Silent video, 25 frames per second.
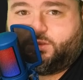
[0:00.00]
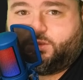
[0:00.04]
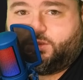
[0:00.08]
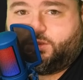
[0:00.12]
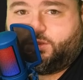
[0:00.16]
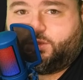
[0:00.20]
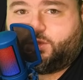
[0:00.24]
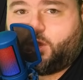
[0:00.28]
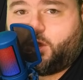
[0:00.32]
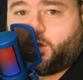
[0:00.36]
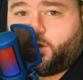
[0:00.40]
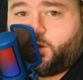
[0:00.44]

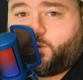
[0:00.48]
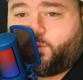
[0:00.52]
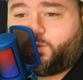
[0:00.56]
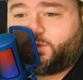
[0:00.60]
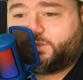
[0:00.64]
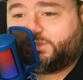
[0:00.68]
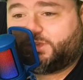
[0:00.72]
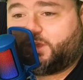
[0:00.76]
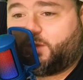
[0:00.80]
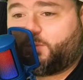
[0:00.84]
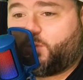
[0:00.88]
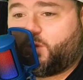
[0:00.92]
Yo,
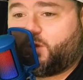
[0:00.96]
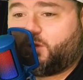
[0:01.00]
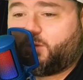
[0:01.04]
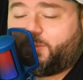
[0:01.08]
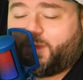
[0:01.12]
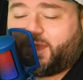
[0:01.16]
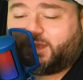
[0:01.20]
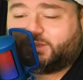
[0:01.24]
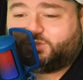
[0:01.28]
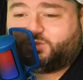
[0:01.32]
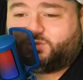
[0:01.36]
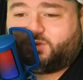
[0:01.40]
what's up? Welcome
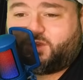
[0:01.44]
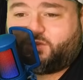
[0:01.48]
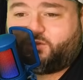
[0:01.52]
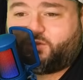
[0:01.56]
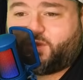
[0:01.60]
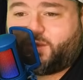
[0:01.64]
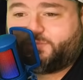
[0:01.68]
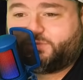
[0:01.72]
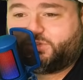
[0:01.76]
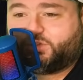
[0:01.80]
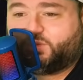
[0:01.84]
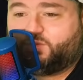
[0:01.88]
back to
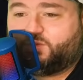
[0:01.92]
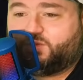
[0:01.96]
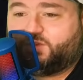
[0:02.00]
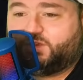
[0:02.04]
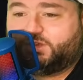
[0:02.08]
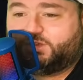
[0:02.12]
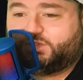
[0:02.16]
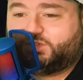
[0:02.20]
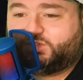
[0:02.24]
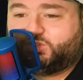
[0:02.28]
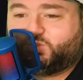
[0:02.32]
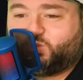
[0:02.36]
another episode of
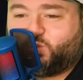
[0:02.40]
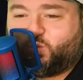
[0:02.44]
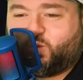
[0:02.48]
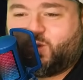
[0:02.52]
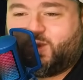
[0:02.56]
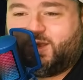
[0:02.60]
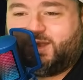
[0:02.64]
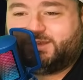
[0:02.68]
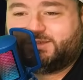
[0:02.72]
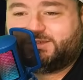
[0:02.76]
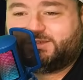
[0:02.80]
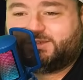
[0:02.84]
the
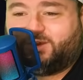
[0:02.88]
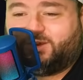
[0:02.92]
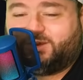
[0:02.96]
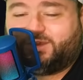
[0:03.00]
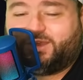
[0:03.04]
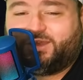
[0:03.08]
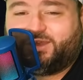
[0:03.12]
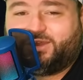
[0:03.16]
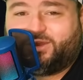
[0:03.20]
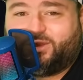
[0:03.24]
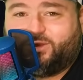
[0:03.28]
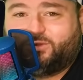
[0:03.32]
Swuss
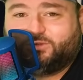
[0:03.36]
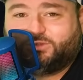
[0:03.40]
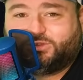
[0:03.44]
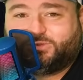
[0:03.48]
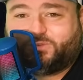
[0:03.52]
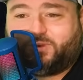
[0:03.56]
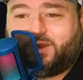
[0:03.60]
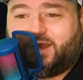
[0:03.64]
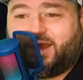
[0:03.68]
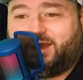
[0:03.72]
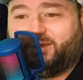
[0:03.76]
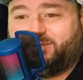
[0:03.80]
Talking Coach
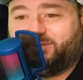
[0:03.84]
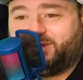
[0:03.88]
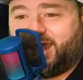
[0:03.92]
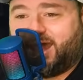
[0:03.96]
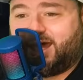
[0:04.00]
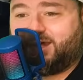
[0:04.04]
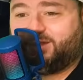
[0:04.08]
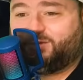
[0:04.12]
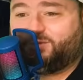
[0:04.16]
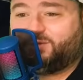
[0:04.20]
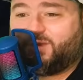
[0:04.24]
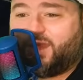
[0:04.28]
Prime,
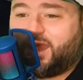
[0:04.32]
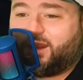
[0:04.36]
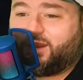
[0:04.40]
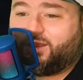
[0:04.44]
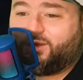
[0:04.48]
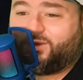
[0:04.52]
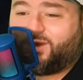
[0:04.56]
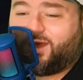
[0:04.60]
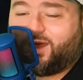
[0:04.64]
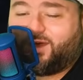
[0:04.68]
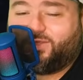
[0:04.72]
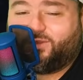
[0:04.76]

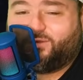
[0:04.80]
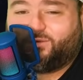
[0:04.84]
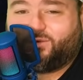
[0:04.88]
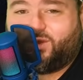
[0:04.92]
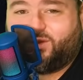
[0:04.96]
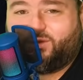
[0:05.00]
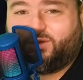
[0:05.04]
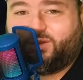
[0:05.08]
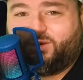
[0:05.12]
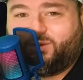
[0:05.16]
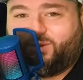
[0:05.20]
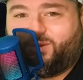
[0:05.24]
Colorado on the
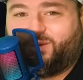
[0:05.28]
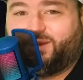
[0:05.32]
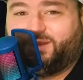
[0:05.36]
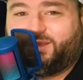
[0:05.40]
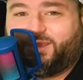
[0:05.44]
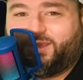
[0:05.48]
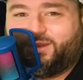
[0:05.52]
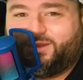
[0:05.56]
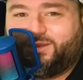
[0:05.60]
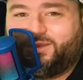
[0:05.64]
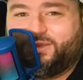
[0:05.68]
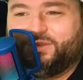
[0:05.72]
road in
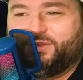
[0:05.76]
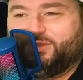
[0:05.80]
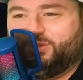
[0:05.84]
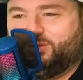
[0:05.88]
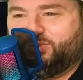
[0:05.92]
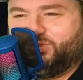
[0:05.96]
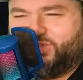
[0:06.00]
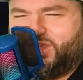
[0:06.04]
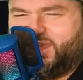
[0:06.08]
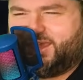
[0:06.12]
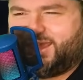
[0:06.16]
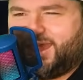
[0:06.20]
Oregon.
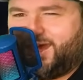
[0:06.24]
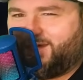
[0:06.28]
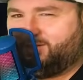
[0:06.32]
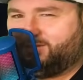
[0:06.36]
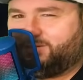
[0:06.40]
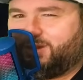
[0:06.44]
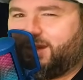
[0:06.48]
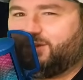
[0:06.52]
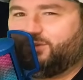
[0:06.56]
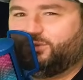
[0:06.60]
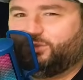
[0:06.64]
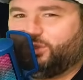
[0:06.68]
You'd think
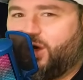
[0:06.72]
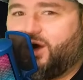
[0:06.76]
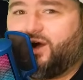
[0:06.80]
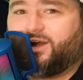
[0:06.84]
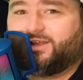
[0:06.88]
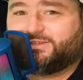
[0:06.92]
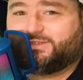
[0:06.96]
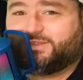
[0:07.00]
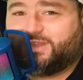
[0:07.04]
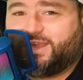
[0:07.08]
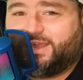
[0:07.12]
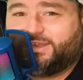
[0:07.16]
Colorado
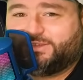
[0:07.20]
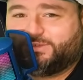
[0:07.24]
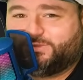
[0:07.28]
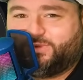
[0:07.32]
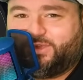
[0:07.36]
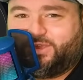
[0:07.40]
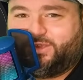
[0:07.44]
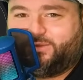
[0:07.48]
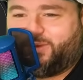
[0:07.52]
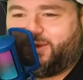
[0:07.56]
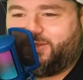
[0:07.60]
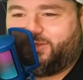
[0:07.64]
lost last
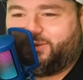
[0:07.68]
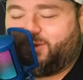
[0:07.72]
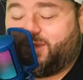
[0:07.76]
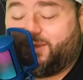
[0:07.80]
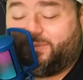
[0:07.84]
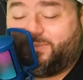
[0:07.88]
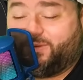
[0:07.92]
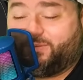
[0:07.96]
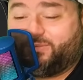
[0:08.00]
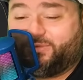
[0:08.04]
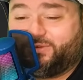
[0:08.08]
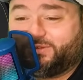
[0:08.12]
week, by the way
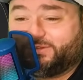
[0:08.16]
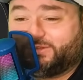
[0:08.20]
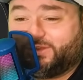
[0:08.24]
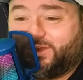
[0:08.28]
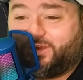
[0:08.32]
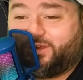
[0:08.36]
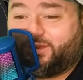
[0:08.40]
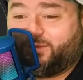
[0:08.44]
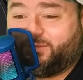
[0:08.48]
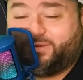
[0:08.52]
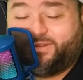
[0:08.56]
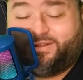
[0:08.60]
people are
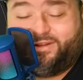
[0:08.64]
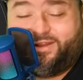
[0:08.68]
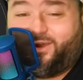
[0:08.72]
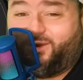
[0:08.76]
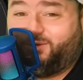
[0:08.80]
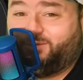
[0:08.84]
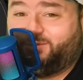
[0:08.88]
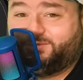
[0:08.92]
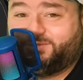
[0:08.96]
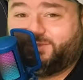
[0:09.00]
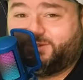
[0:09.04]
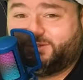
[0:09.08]
talking, but
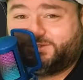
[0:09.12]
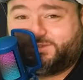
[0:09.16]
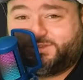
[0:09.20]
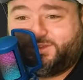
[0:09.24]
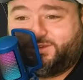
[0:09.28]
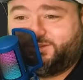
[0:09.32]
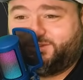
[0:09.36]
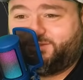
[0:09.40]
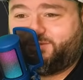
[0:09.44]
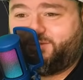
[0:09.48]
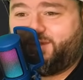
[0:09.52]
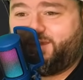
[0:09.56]
no, they're
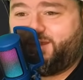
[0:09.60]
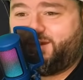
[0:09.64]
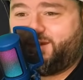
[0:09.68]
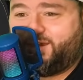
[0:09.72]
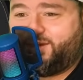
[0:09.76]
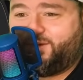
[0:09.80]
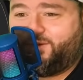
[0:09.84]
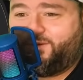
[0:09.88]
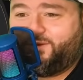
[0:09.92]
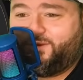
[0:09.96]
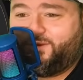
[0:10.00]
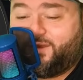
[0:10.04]
still
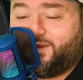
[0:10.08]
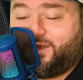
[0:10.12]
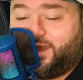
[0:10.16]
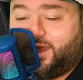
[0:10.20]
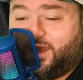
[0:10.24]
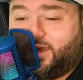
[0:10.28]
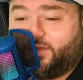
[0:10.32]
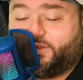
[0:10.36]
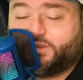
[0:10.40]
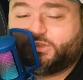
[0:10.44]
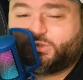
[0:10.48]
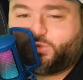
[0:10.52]
3-0.
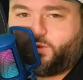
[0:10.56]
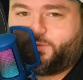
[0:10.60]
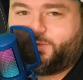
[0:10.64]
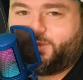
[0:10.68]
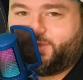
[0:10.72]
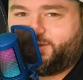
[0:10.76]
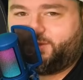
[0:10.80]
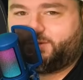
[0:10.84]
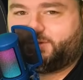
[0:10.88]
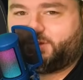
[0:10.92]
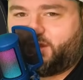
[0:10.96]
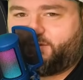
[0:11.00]
This will
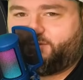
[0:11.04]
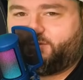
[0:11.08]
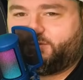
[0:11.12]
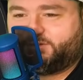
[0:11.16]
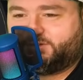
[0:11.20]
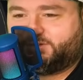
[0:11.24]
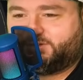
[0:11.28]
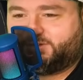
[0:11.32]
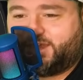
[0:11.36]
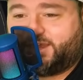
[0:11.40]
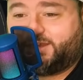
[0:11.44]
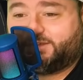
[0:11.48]
be their
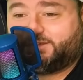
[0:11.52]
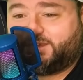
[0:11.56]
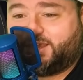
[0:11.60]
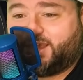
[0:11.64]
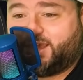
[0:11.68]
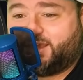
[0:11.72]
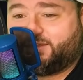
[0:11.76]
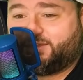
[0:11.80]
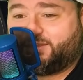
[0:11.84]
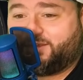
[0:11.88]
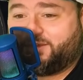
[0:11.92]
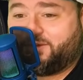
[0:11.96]
toughest test
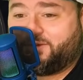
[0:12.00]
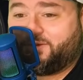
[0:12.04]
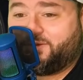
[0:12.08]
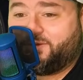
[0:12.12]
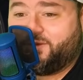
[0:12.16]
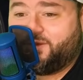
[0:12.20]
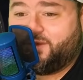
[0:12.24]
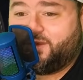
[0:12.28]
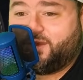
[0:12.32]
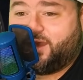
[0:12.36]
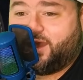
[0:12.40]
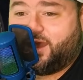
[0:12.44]
yet, though.
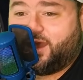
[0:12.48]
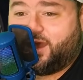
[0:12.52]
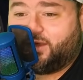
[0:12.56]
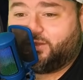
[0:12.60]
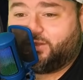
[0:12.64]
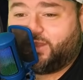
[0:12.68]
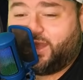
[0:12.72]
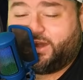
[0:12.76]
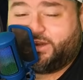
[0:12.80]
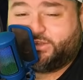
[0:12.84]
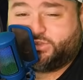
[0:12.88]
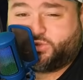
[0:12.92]

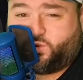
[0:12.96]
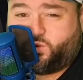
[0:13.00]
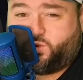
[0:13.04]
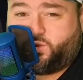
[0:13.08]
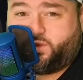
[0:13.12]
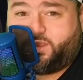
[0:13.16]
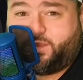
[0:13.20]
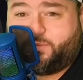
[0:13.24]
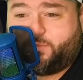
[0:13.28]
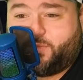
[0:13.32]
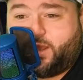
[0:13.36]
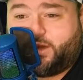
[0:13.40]
Line is
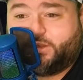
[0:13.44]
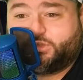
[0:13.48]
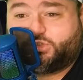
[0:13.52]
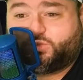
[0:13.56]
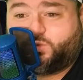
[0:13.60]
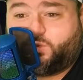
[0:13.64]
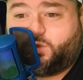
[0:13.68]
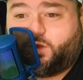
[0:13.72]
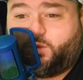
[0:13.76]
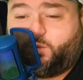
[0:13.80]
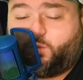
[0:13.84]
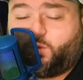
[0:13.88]
Oregon minus
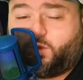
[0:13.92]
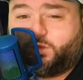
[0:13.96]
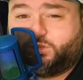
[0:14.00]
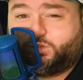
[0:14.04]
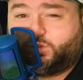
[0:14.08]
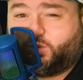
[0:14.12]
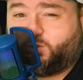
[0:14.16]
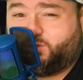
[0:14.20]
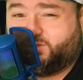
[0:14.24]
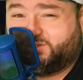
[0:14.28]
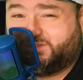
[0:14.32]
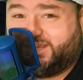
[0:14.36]
21,
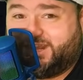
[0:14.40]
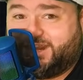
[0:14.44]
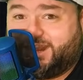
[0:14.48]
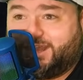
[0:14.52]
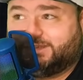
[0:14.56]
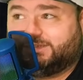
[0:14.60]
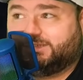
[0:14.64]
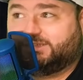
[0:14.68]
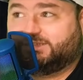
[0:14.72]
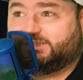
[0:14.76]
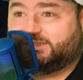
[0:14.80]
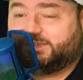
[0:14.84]
total sitting
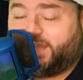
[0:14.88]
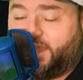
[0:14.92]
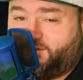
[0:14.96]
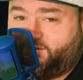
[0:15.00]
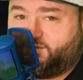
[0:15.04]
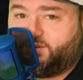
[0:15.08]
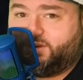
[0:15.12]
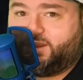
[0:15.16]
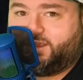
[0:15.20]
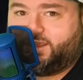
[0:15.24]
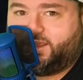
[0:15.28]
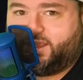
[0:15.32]
at
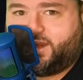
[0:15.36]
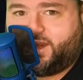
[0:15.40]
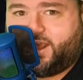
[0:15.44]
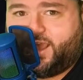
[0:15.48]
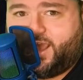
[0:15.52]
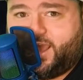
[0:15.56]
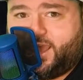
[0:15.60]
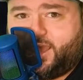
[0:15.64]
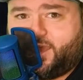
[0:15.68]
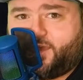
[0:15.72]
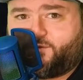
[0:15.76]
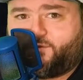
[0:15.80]

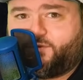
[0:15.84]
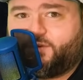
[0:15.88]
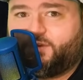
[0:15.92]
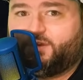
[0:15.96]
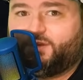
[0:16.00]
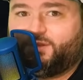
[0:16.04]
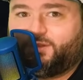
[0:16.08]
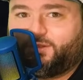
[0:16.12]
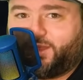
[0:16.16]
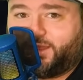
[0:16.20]
70.5.